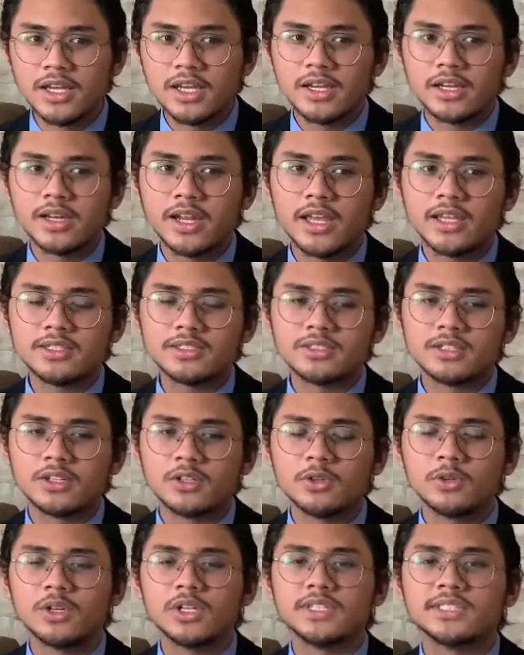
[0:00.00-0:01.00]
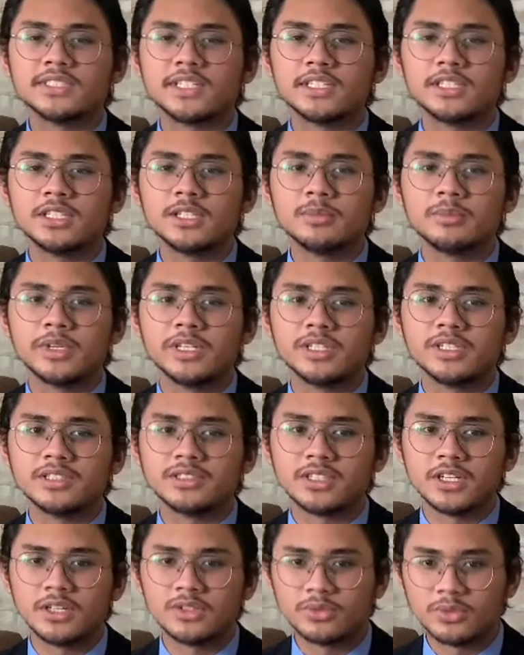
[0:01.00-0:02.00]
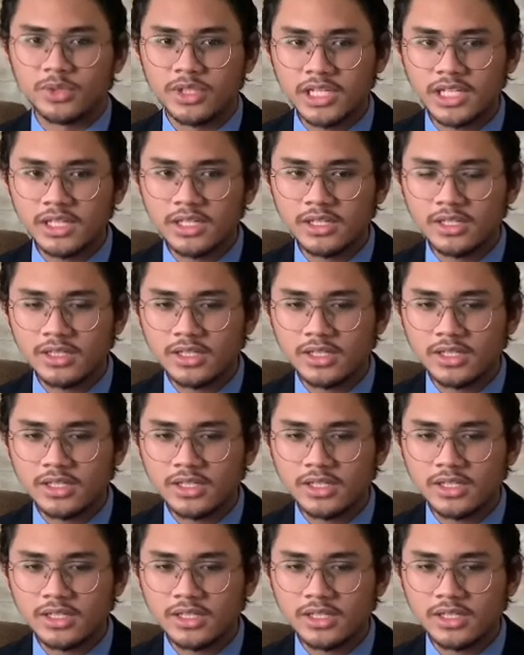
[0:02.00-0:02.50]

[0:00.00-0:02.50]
Next, Nur Izzati binti Sarifuddin,